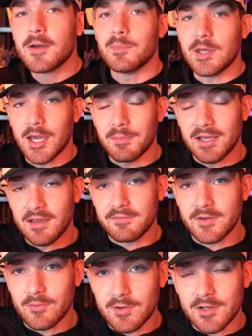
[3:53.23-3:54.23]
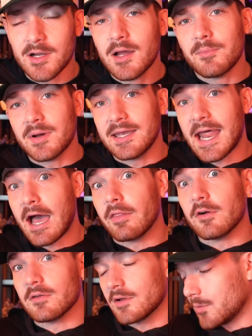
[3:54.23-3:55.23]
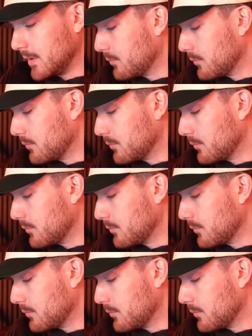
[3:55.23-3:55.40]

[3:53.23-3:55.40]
becoming a viewer, but now they're a little bit